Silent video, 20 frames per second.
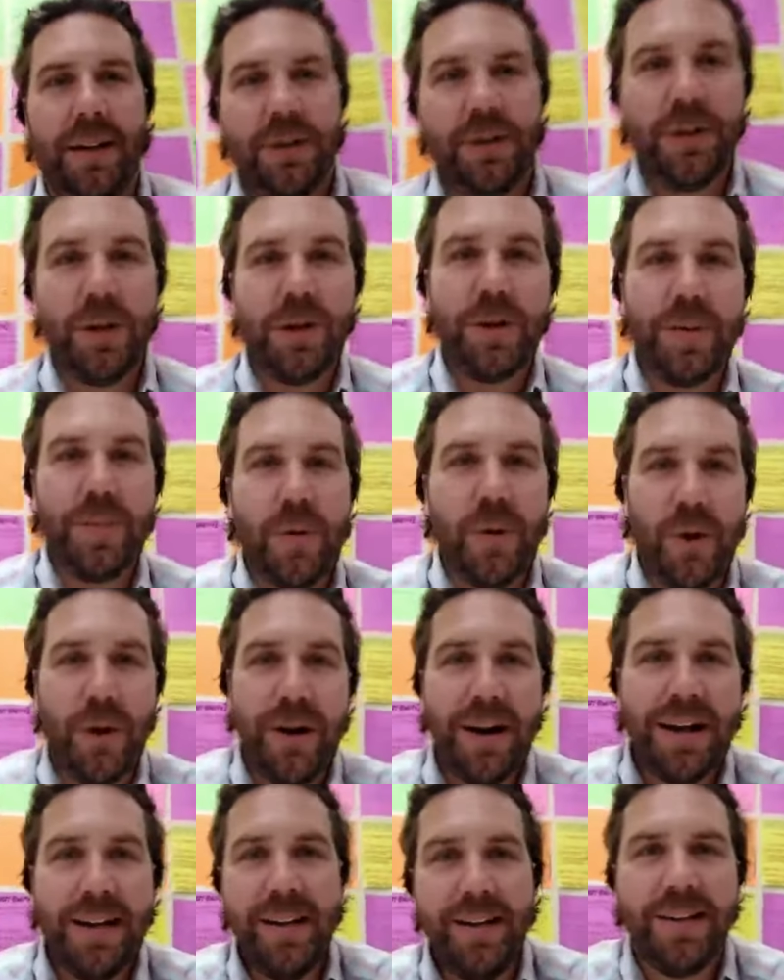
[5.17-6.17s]
Good
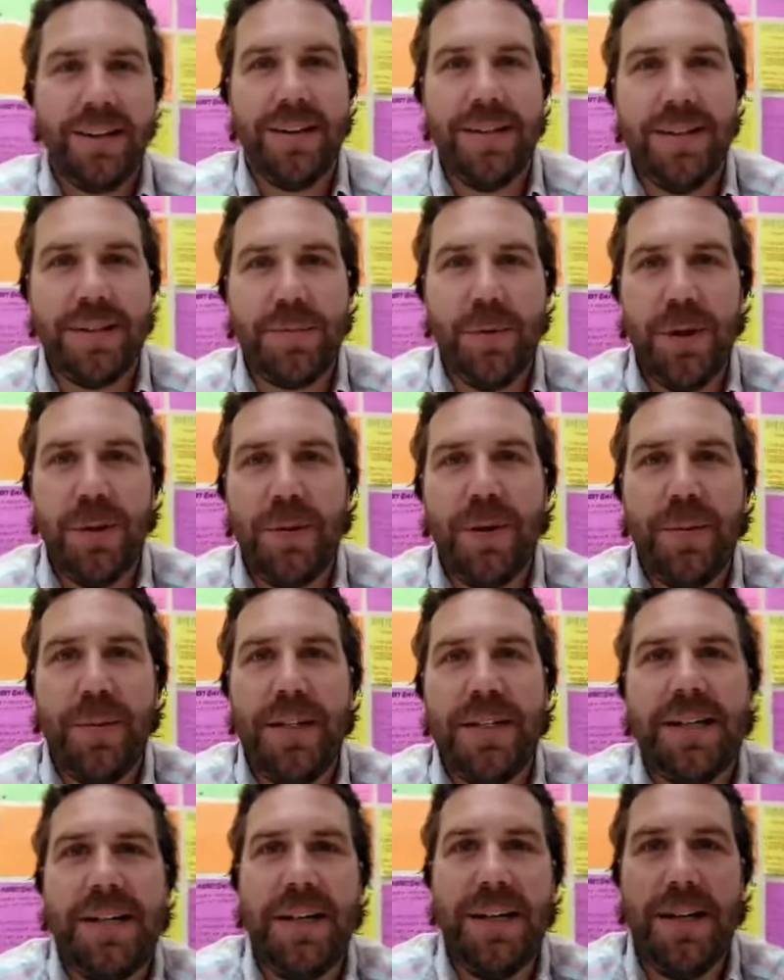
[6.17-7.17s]
morning. This morning we're going to
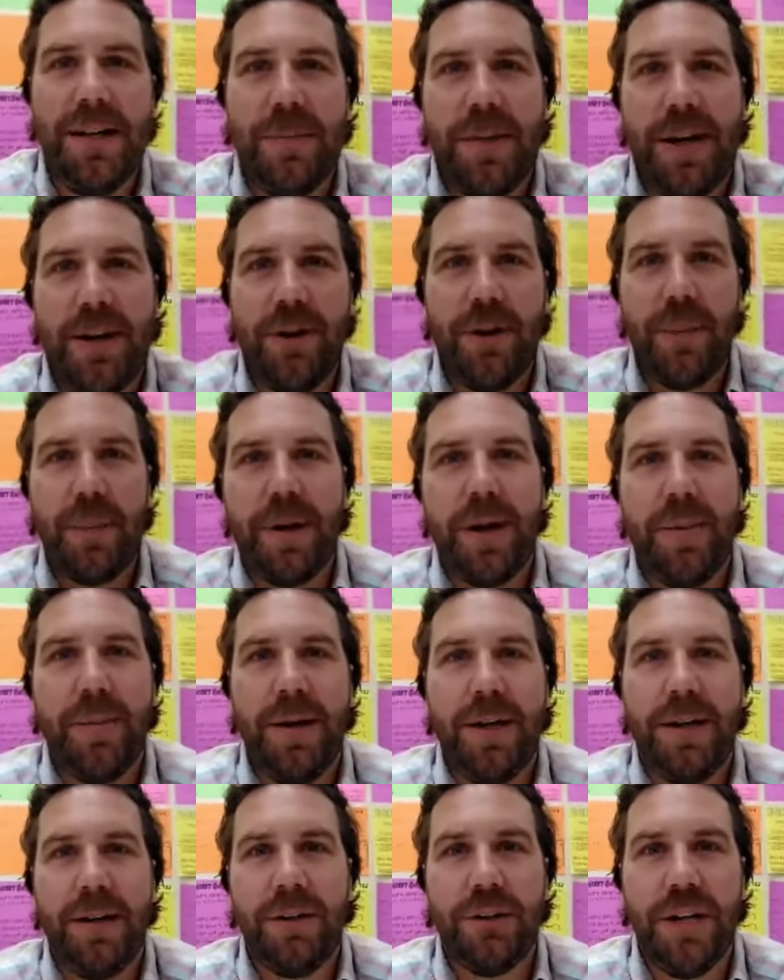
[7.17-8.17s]
be talking about our
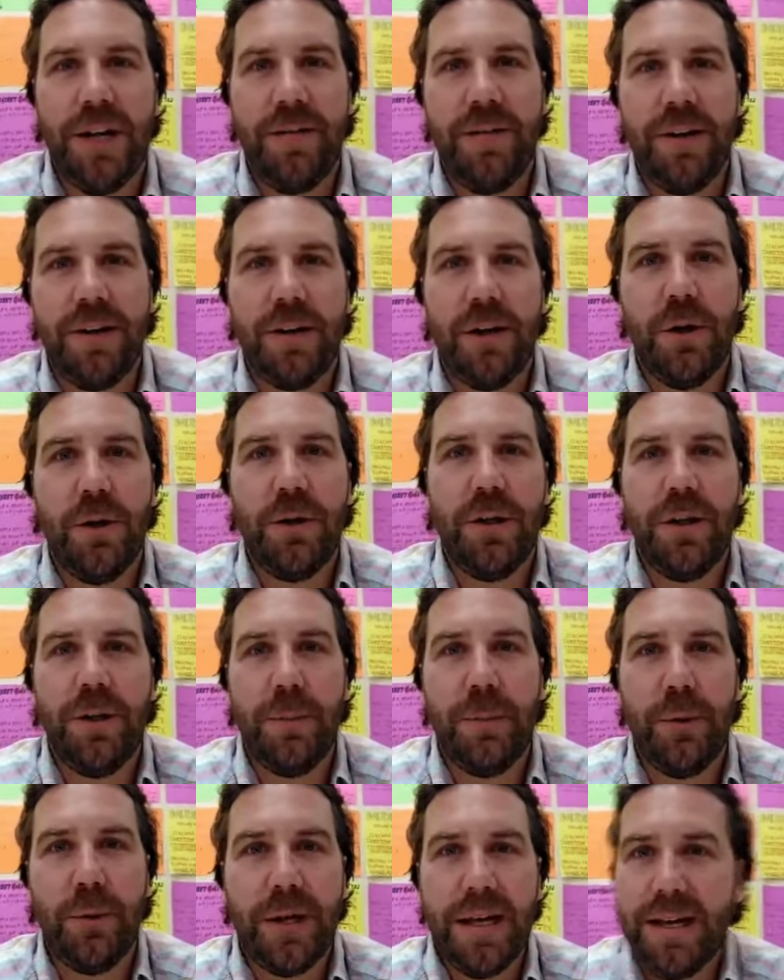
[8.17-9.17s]
upcoming Java coding
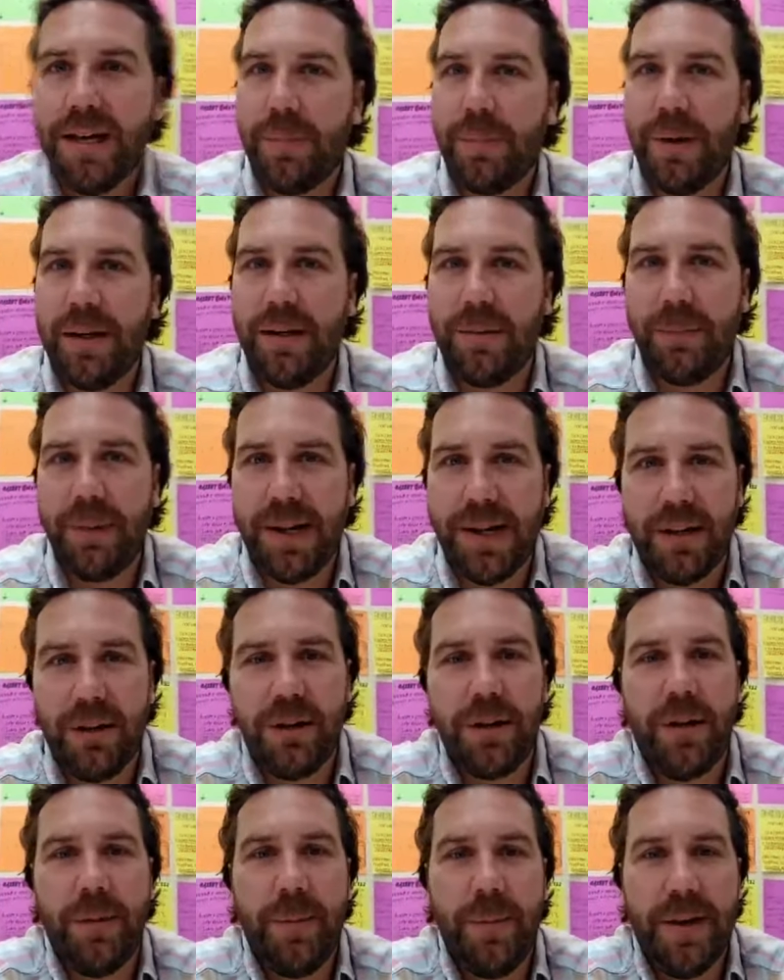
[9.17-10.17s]
bootcamp in Playa del
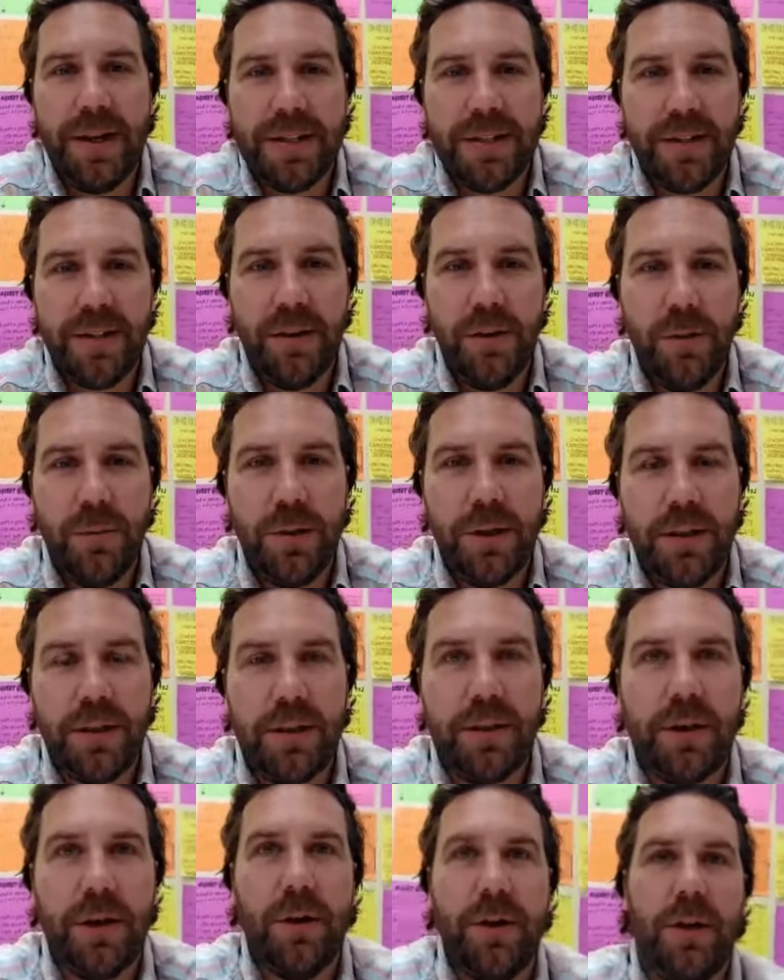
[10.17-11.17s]
Carmen, Mexico
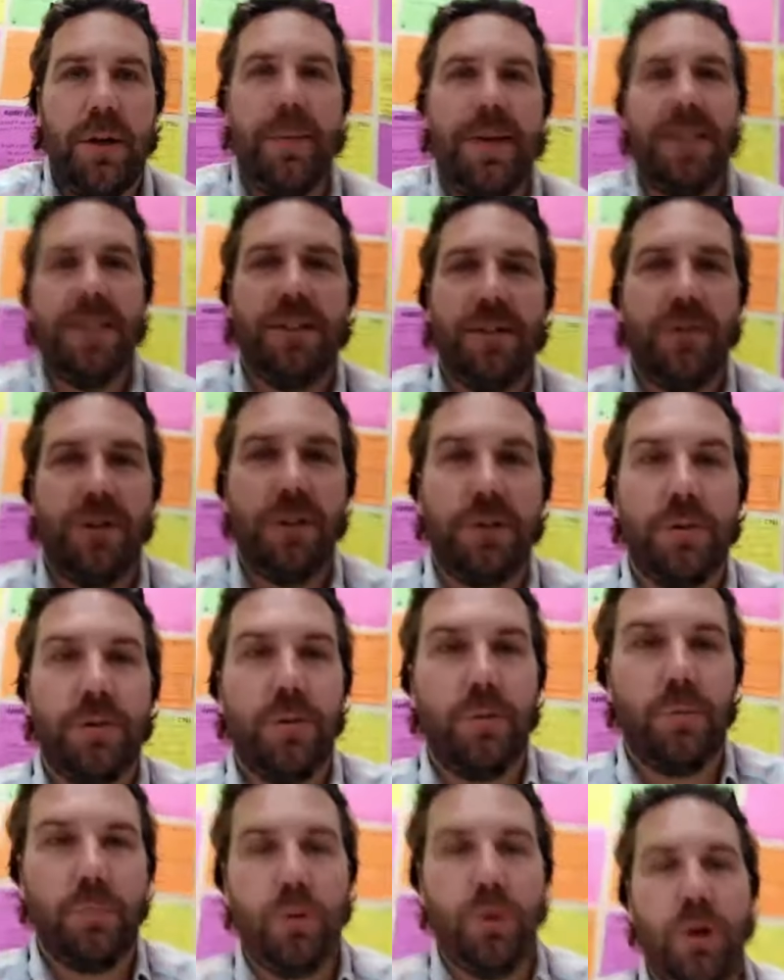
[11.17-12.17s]
with CodingNomads instructor
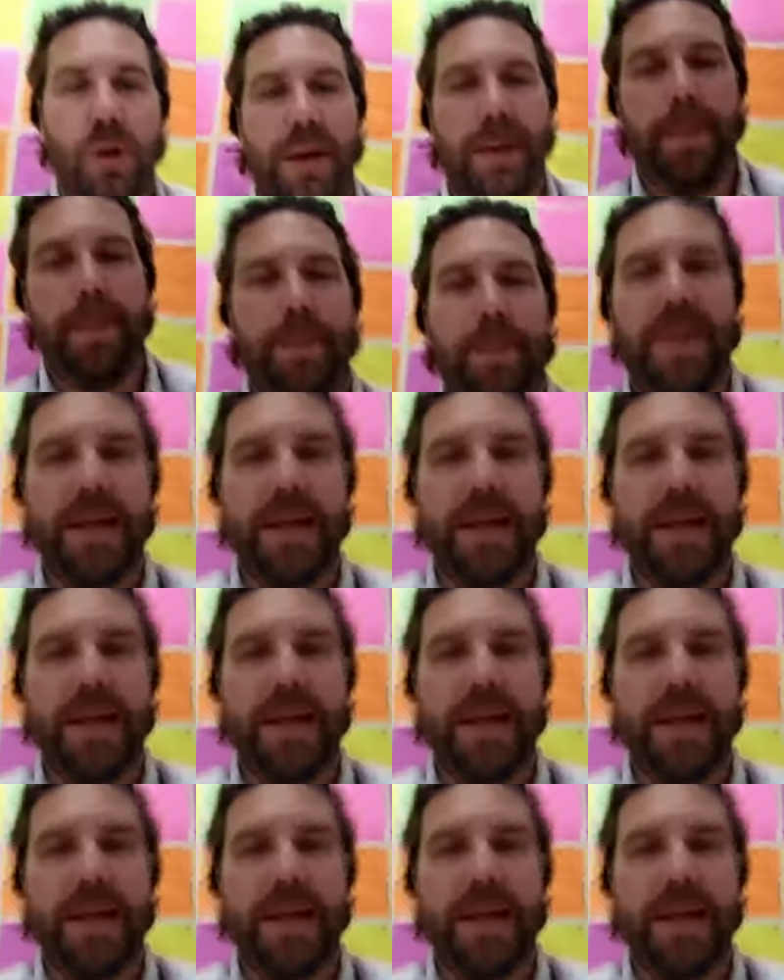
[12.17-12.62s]
Roy.